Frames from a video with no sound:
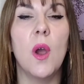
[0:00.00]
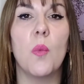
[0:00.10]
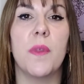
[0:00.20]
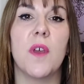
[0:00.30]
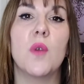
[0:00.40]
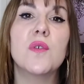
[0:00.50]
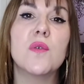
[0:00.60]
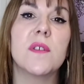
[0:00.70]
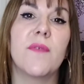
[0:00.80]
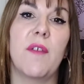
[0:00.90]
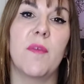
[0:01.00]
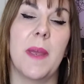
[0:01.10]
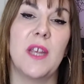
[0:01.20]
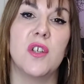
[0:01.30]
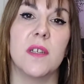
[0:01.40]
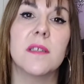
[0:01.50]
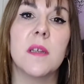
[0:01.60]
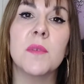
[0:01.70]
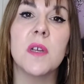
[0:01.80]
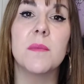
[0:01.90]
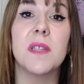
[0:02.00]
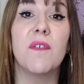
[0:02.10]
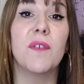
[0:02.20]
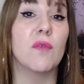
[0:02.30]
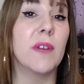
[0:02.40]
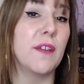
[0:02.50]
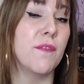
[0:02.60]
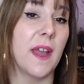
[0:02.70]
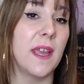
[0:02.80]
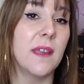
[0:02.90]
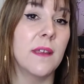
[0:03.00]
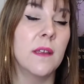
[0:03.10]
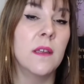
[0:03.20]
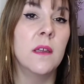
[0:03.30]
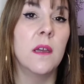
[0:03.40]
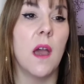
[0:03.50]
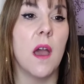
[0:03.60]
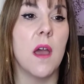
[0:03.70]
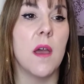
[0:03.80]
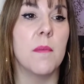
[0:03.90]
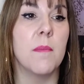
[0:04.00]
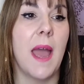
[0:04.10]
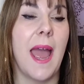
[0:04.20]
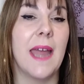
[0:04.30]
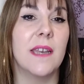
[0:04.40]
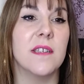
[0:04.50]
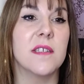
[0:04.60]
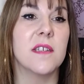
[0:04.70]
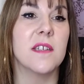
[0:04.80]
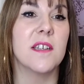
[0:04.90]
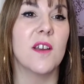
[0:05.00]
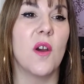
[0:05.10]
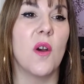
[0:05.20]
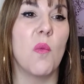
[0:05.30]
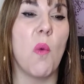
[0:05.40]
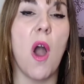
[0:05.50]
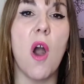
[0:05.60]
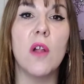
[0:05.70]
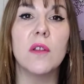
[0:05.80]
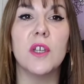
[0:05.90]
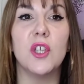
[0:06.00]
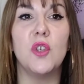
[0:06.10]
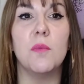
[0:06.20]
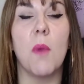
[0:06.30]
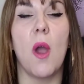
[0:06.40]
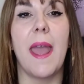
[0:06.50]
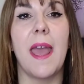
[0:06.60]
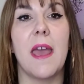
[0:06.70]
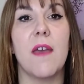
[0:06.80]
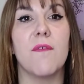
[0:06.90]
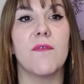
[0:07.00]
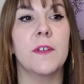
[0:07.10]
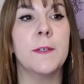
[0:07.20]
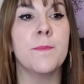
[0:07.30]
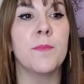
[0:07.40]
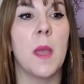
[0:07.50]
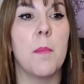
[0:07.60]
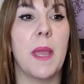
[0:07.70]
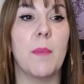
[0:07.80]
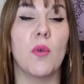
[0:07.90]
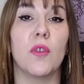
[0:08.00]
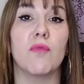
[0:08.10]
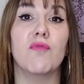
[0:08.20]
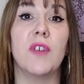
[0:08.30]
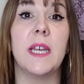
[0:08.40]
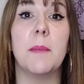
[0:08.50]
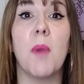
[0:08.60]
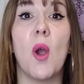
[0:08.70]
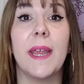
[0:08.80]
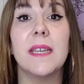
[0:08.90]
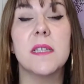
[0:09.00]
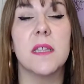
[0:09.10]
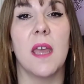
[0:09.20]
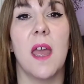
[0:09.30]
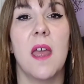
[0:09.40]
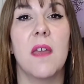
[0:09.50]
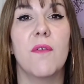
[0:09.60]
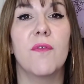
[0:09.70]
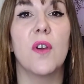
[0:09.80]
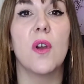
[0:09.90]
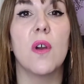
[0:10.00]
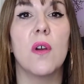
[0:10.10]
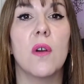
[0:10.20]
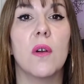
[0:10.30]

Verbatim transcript: With those sorts of affirmations, sometimes they feel really fake. And while you might have people that really buy into that, for